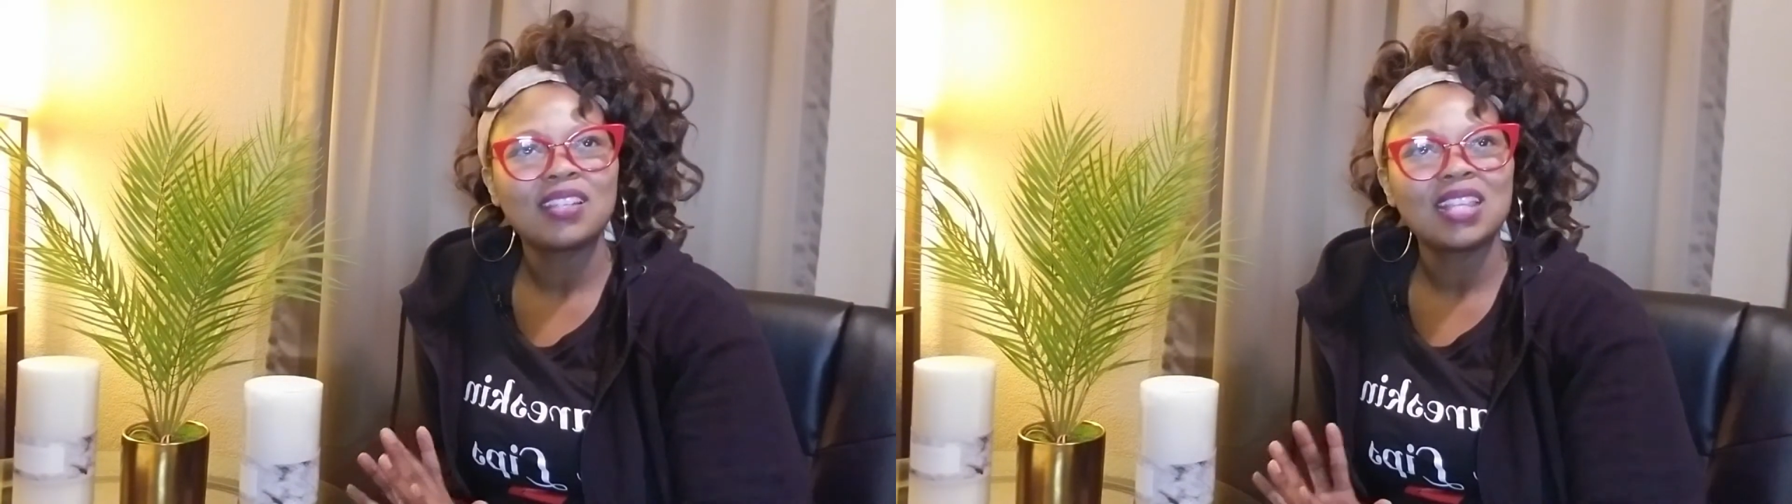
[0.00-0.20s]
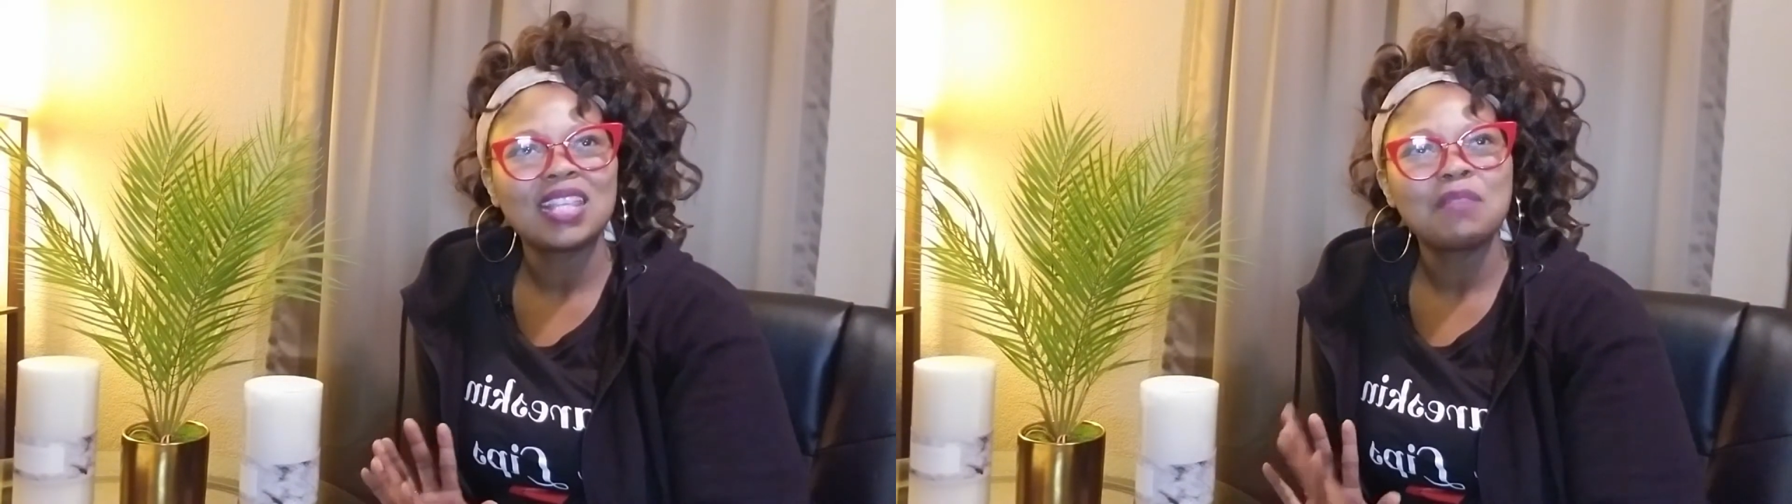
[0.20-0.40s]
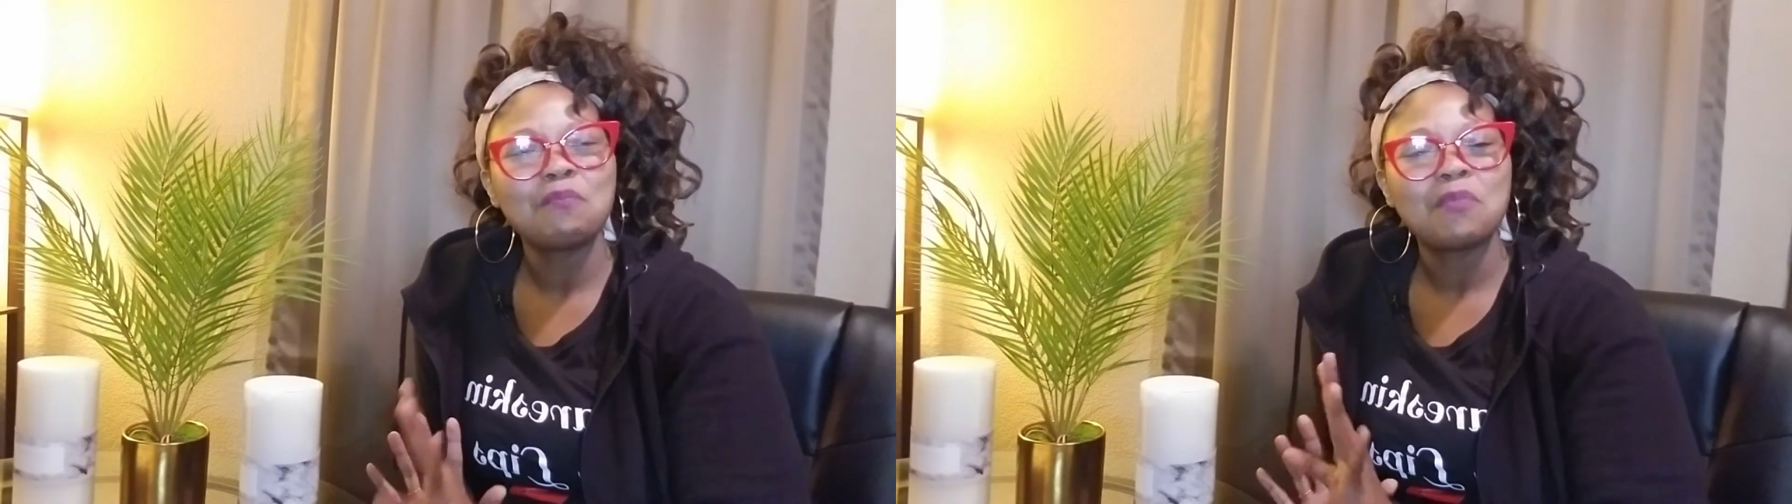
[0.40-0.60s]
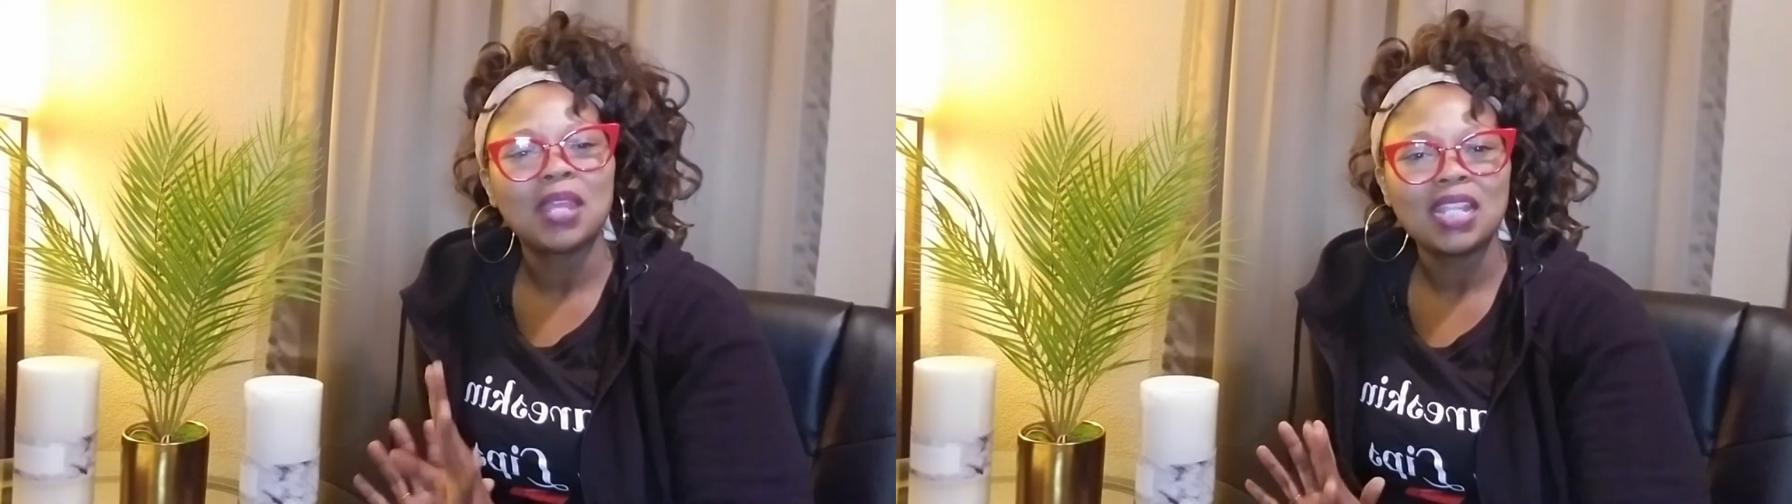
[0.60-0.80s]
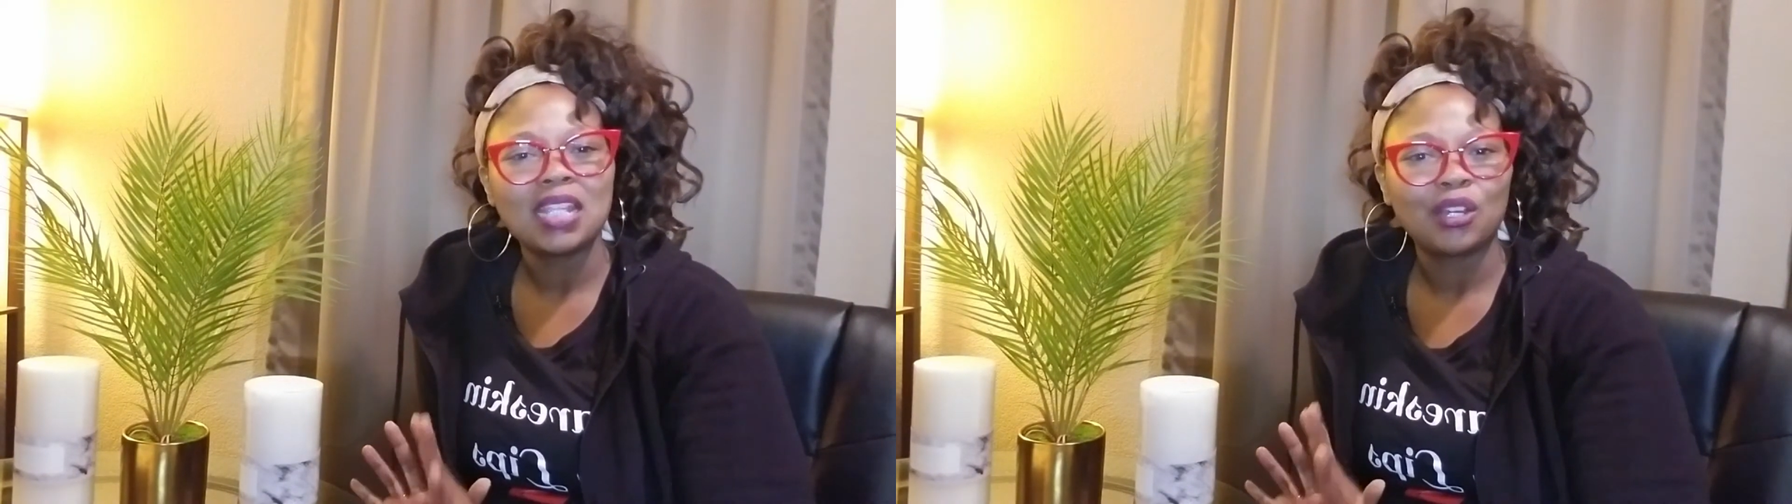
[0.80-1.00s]
the
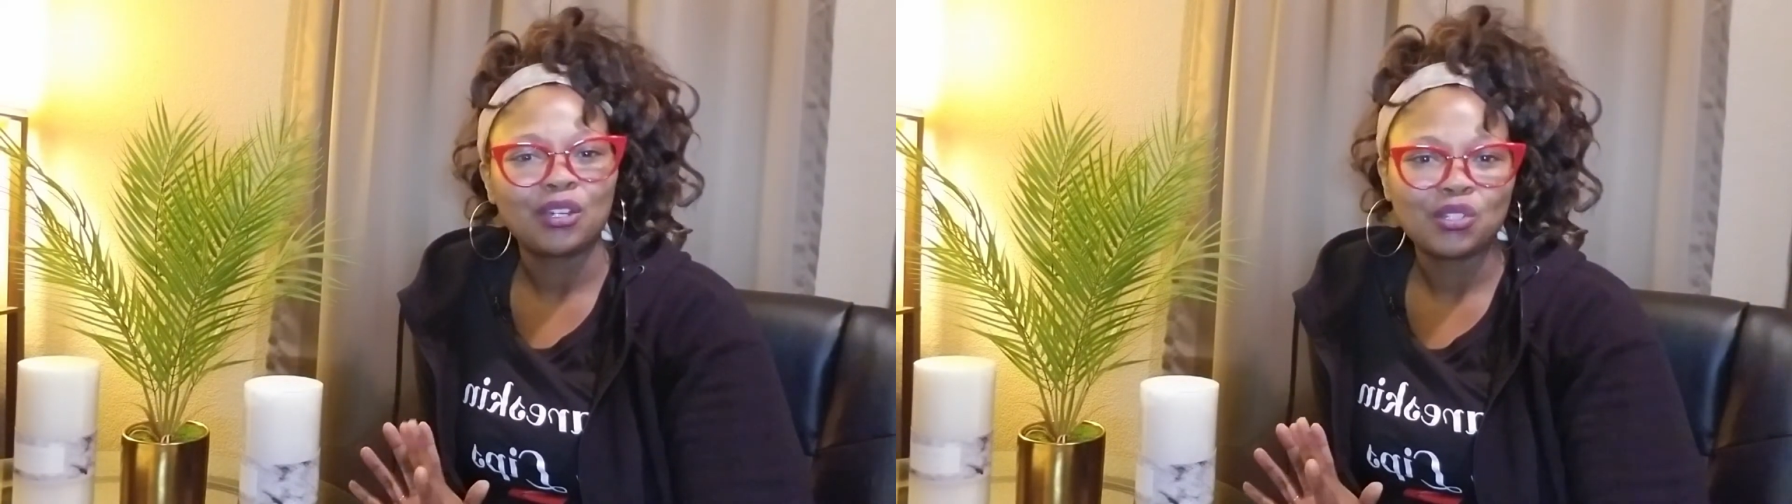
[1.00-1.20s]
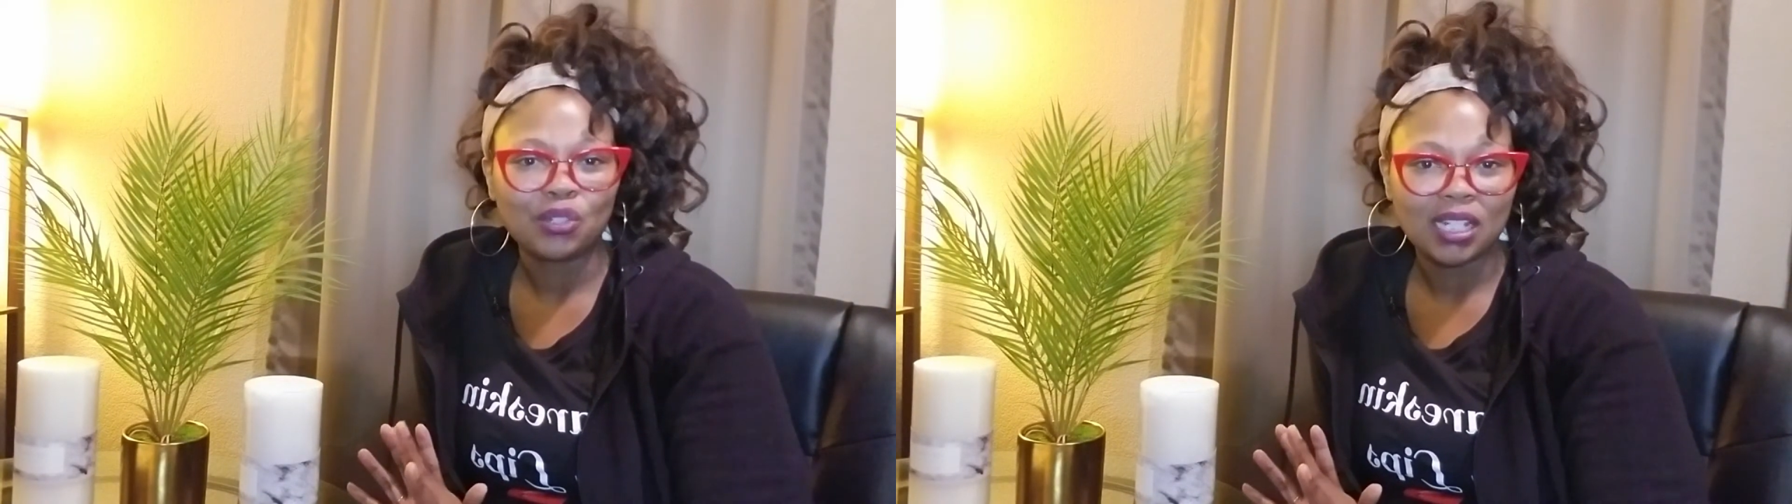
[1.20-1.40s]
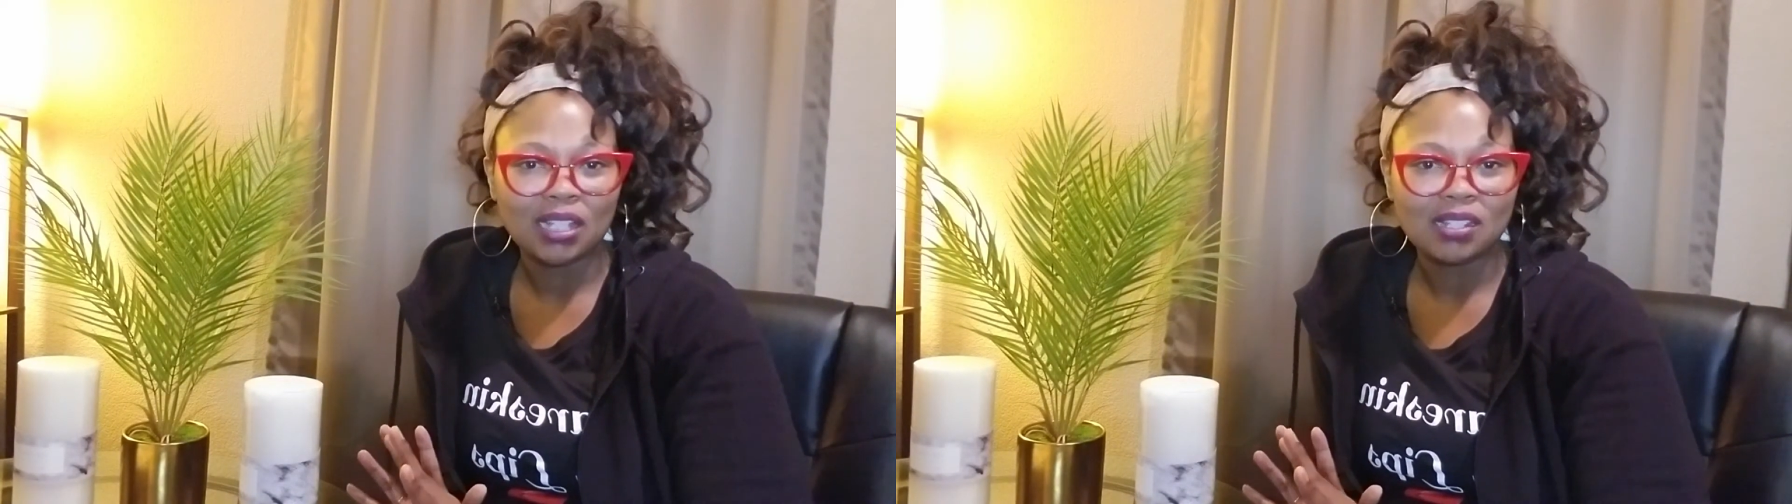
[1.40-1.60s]
main character in